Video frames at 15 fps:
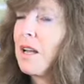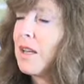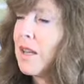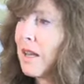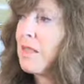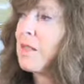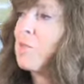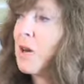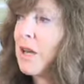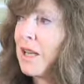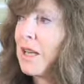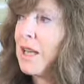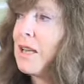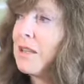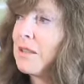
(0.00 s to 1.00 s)
get the
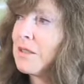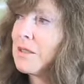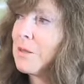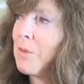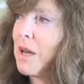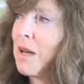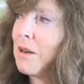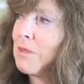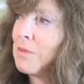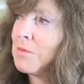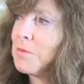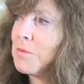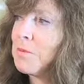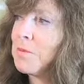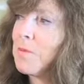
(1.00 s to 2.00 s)
money in somehow.
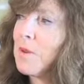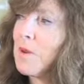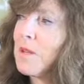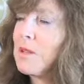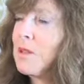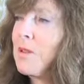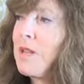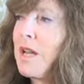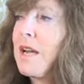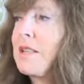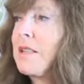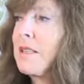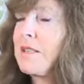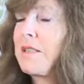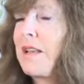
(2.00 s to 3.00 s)
So in that
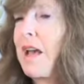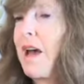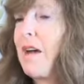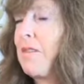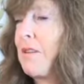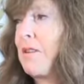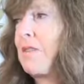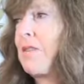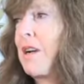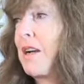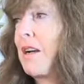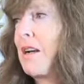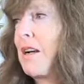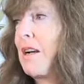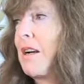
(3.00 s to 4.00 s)
sense, they haven't
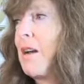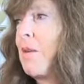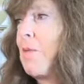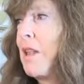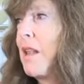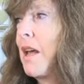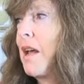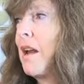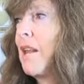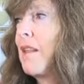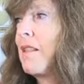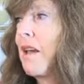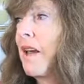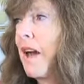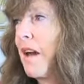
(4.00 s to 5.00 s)
created it. I mean,
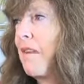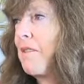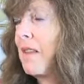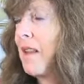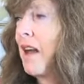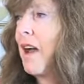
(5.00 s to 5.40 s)
they have and they